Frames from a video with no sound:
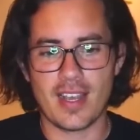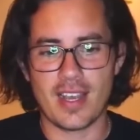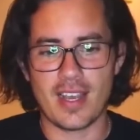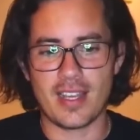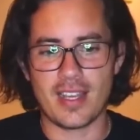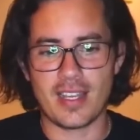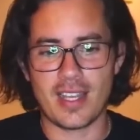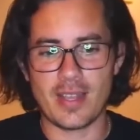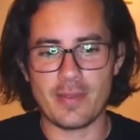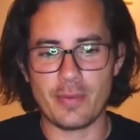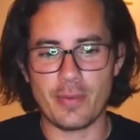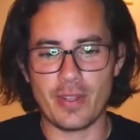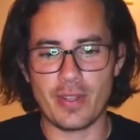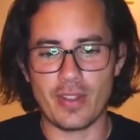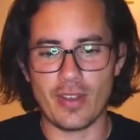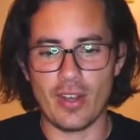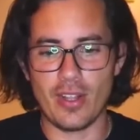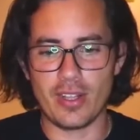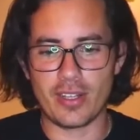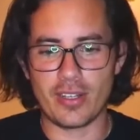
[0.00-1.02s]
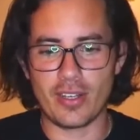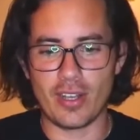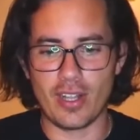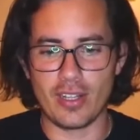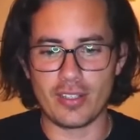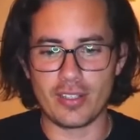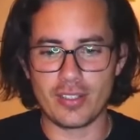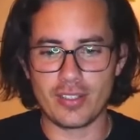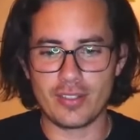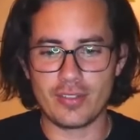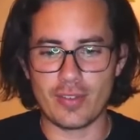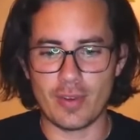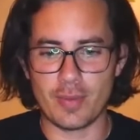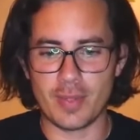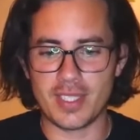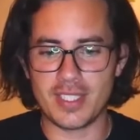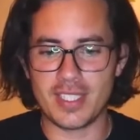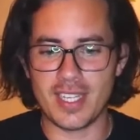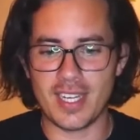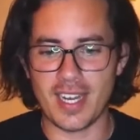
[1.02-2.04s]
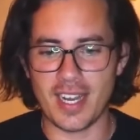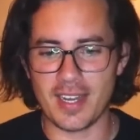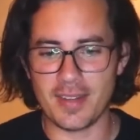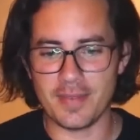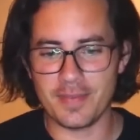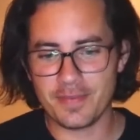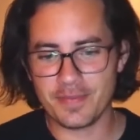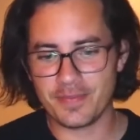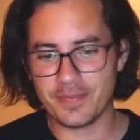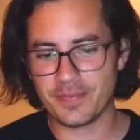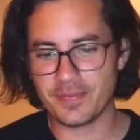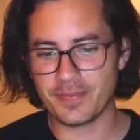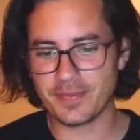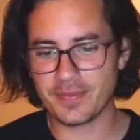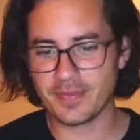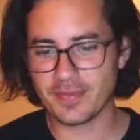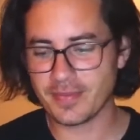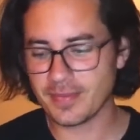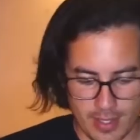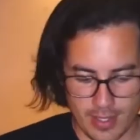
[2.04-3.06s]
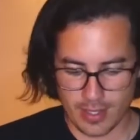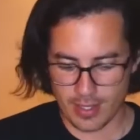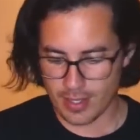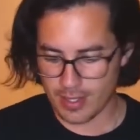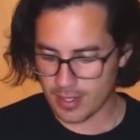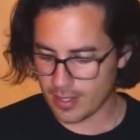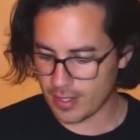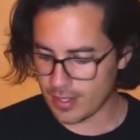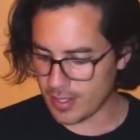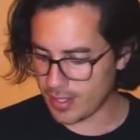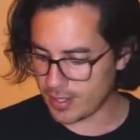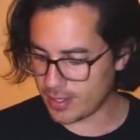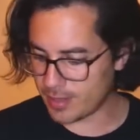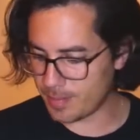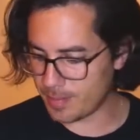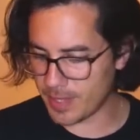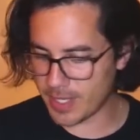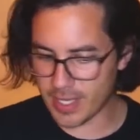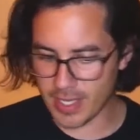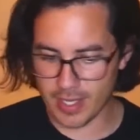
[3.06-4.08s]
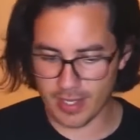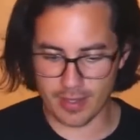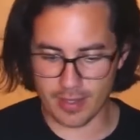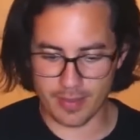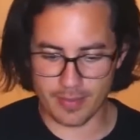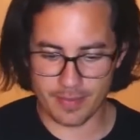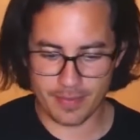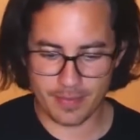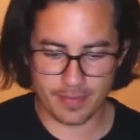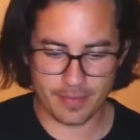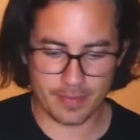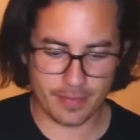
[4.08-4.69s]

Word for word: I came with all the colors from the DNA. Let's begin.